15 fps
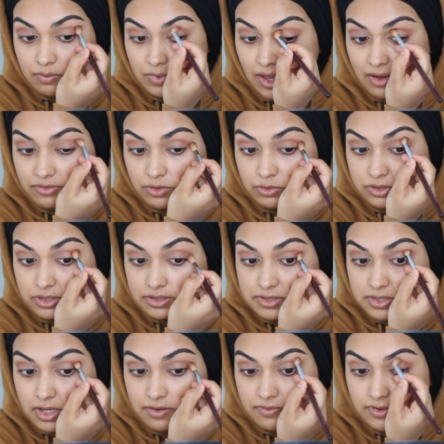We haven't ordered our
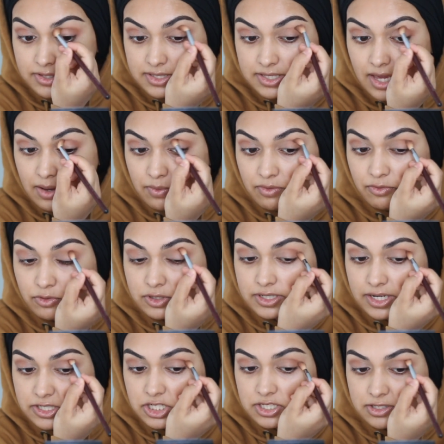sofas yet. We've ordered
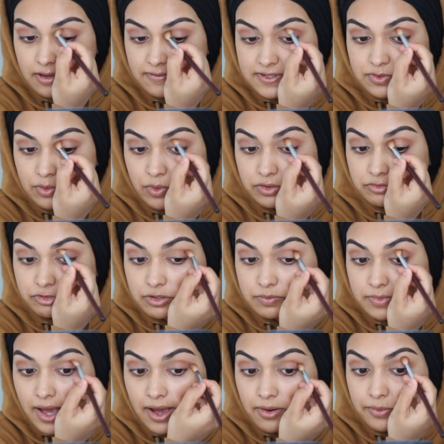actually sofas for one room
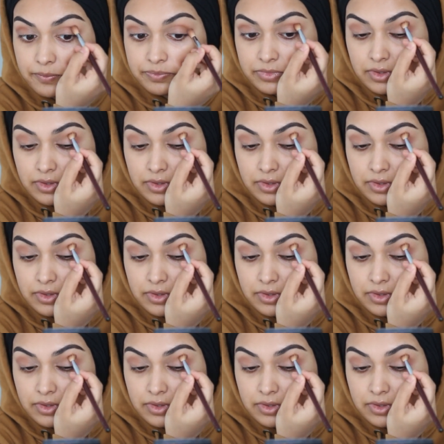now.